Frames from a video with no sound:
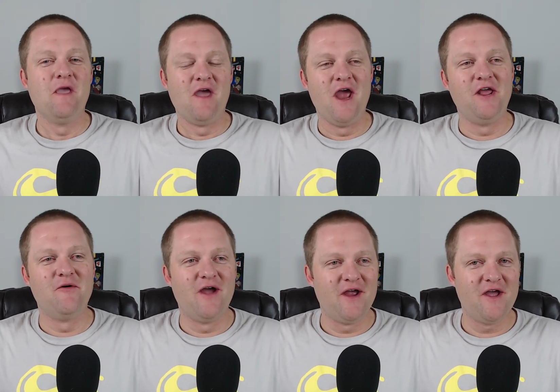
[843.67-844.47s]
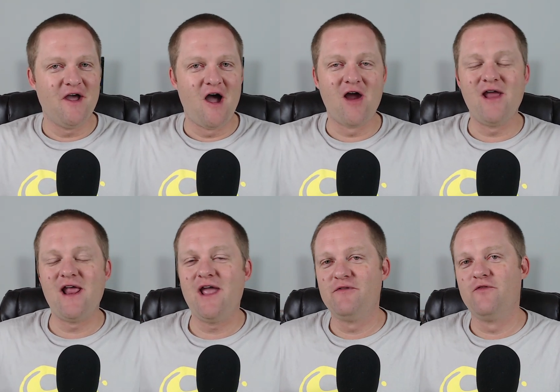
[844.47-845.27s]
Anyway, all right.
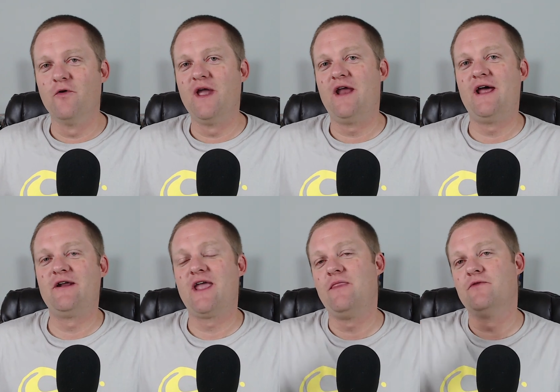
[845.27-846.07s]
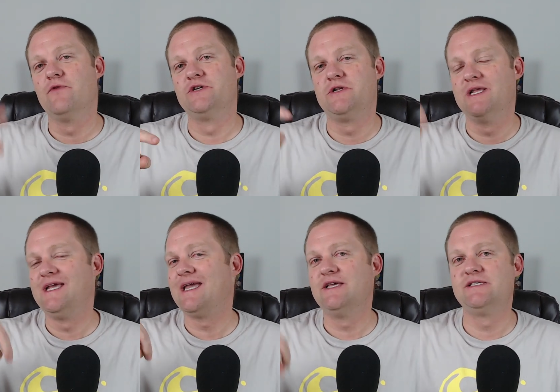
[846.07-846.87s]
Hey, before we head out, again, the original
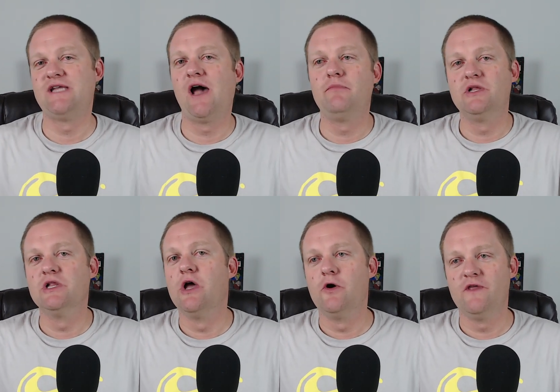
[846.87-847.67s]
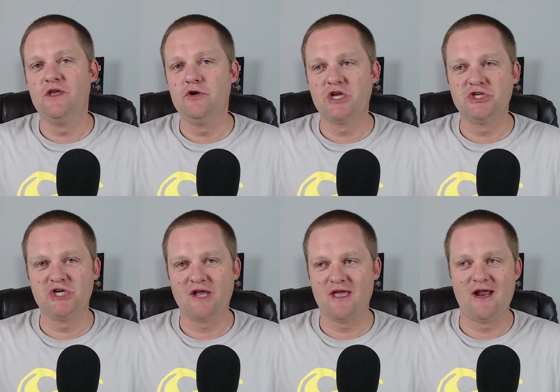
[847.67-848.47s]
link is down below that you can
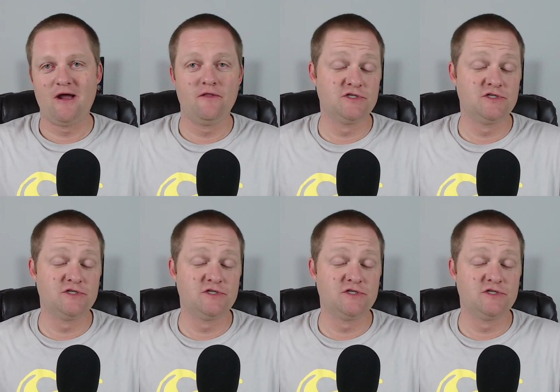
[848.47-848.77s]
check that out.